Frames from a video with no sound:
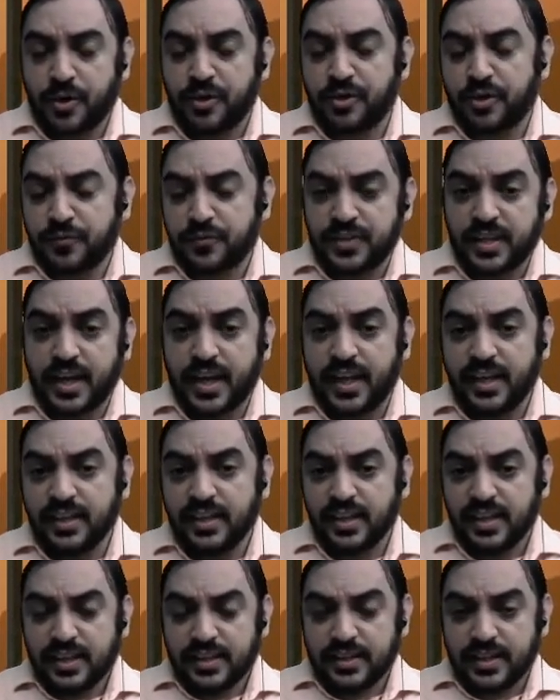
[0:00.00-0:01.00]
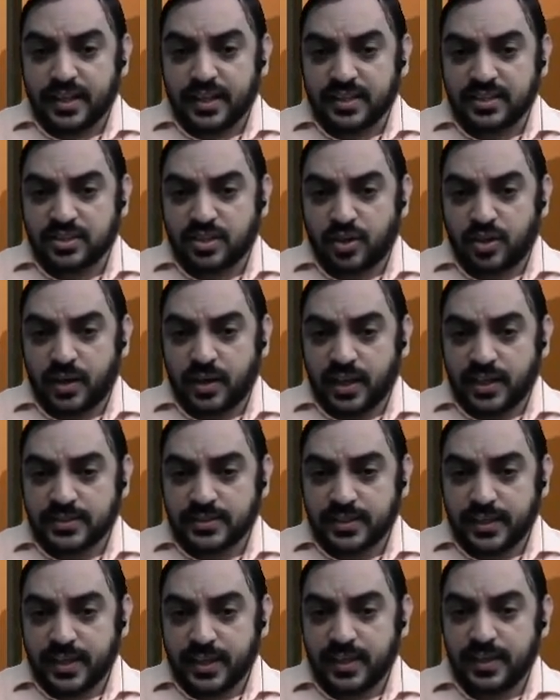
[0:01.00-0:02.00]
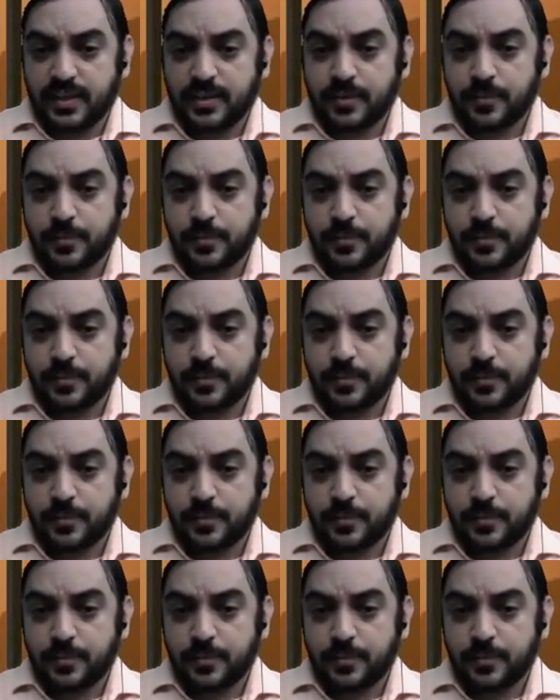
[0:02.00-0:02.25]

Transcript: of the line, that is called as a,